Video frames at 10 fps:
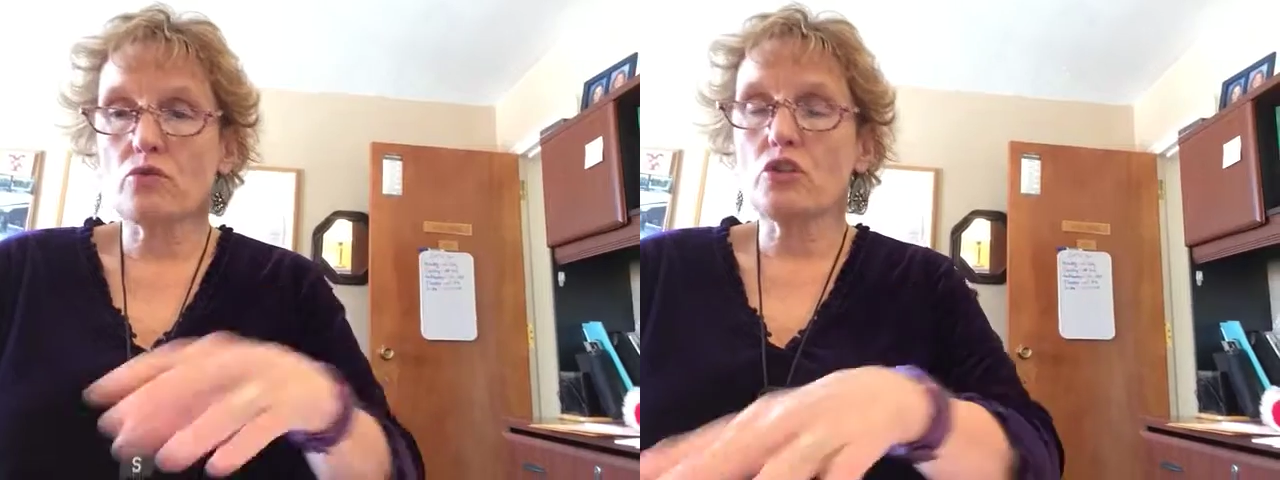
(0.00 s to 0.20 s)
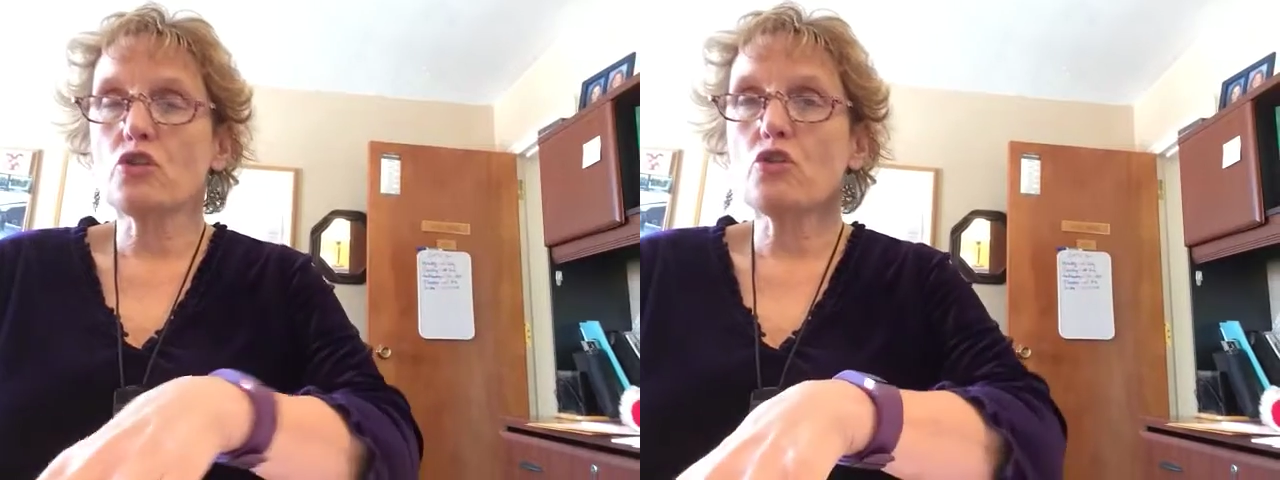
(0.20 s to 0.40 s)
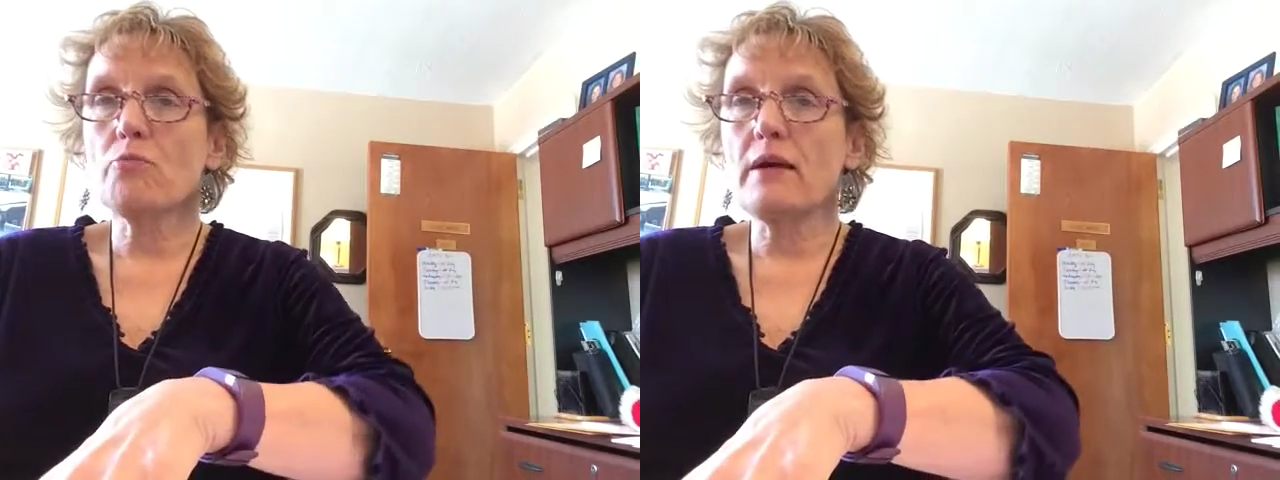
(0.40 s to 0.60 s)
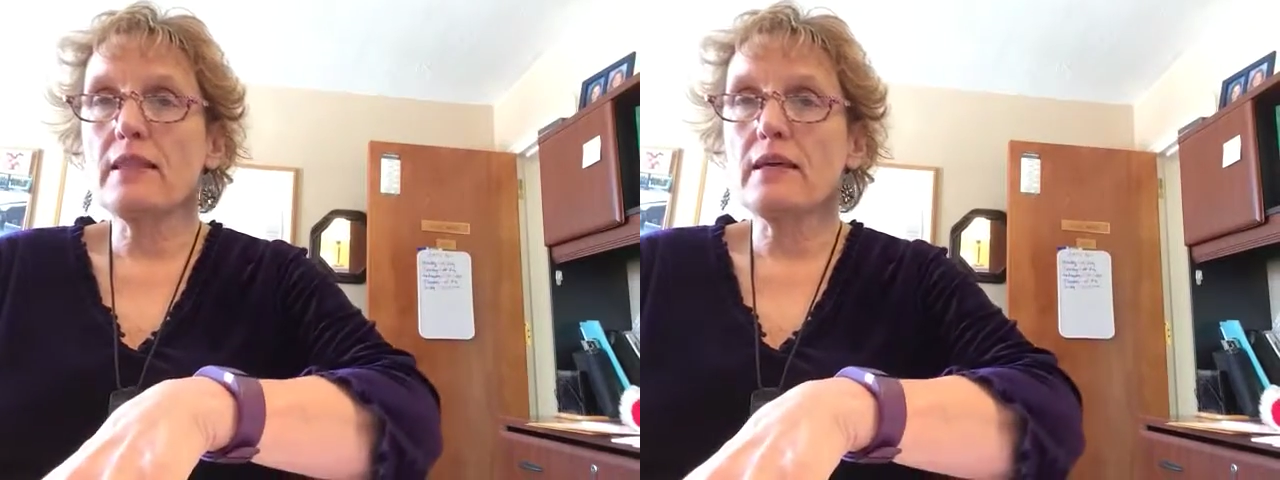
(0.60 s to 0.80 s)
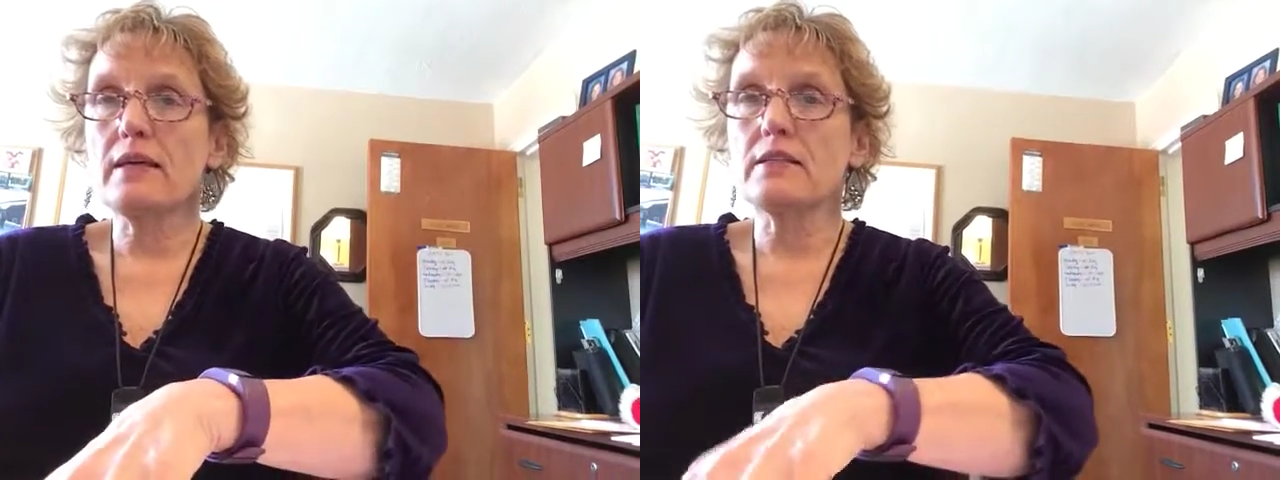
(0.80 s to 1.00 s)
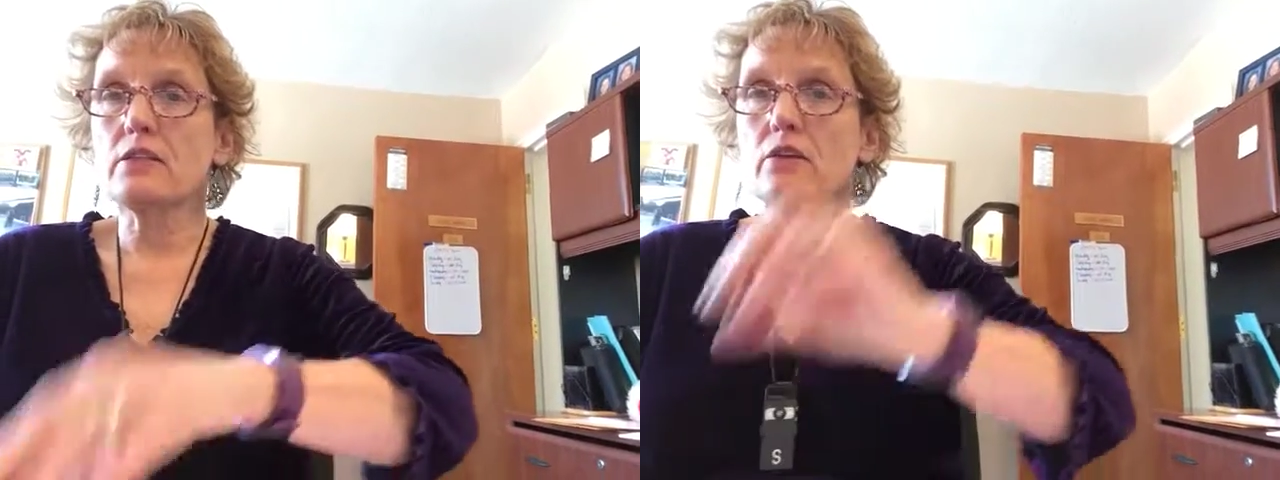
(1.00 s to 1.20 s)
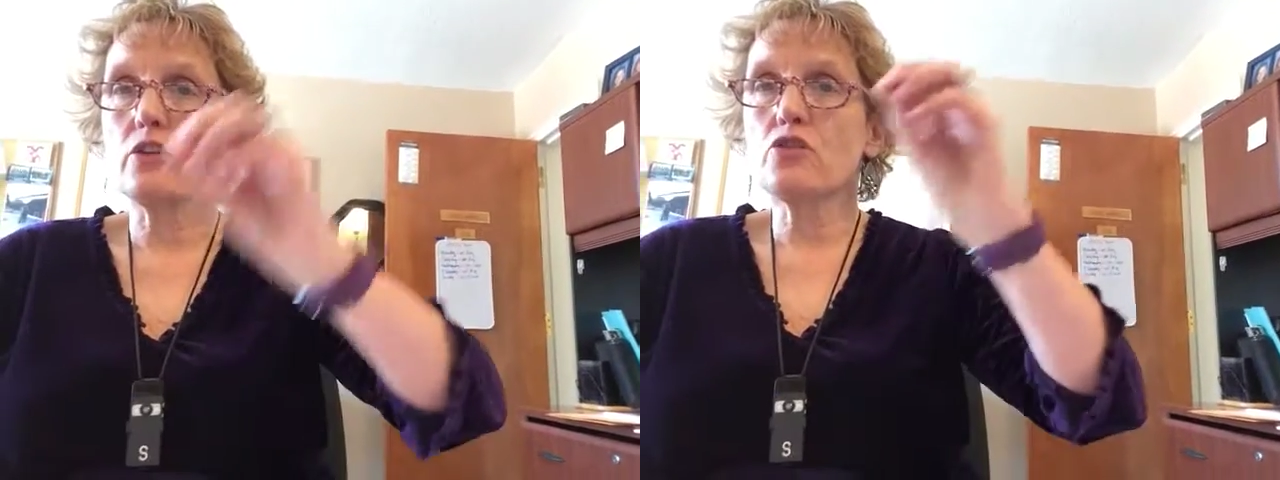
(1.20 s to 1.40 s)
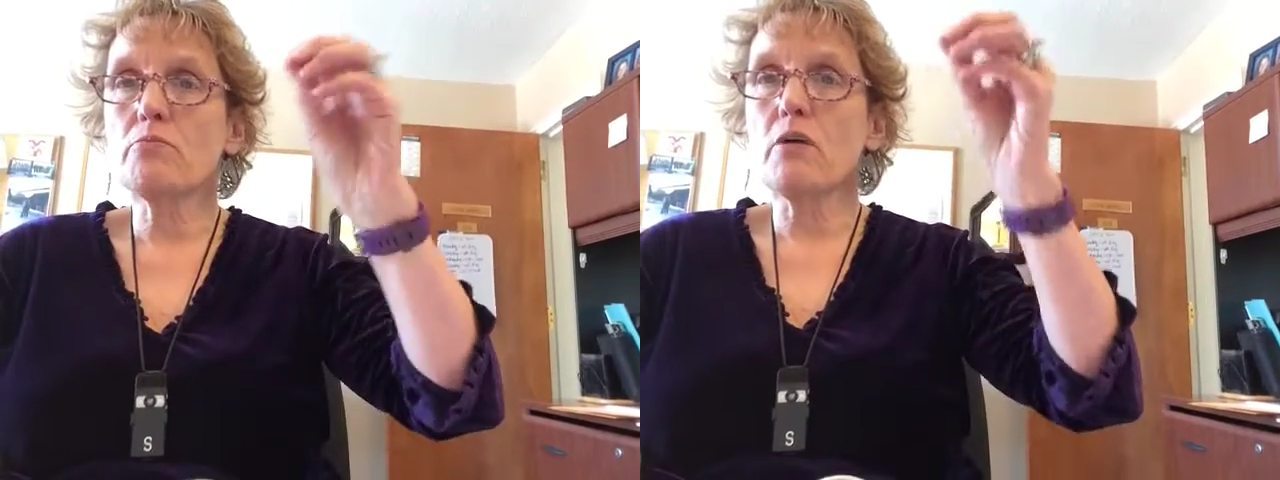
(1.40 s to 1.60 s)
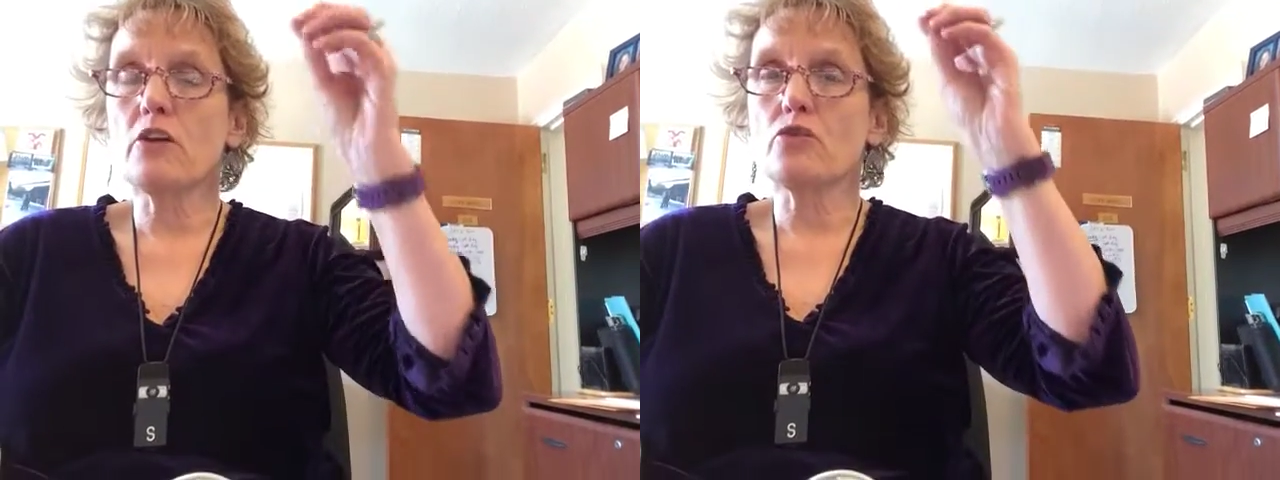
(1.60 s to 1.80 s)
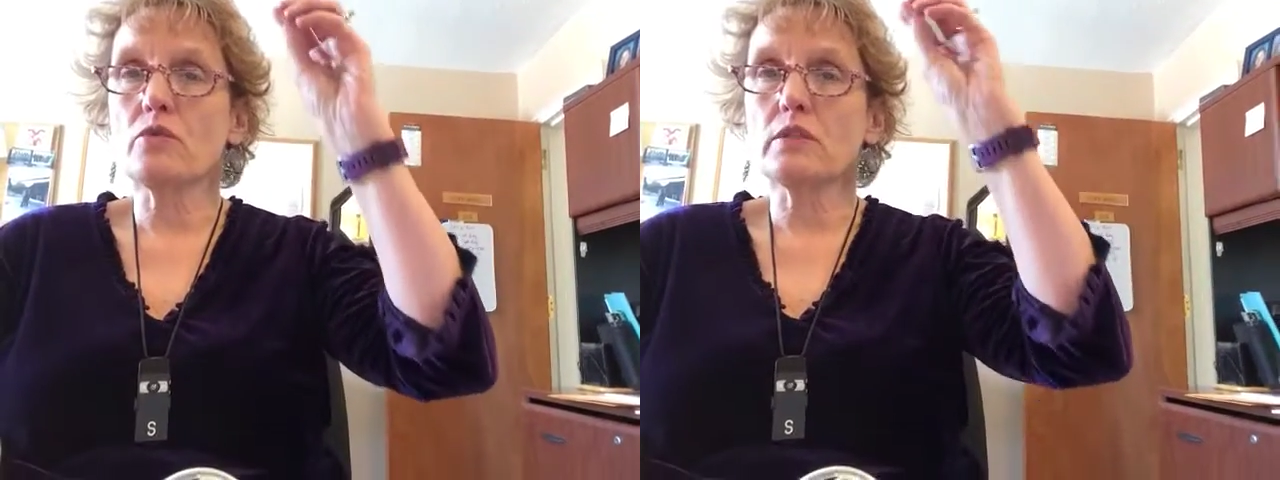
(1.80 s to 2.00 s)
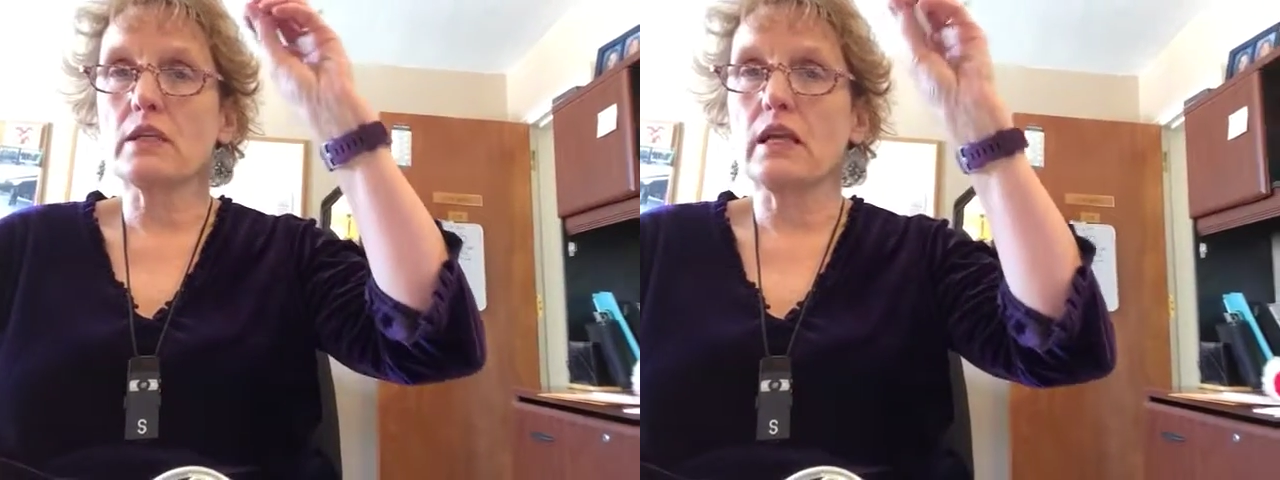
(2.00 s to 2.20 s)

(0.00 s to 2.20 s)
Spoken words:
Don't just go by this. Look at your modules,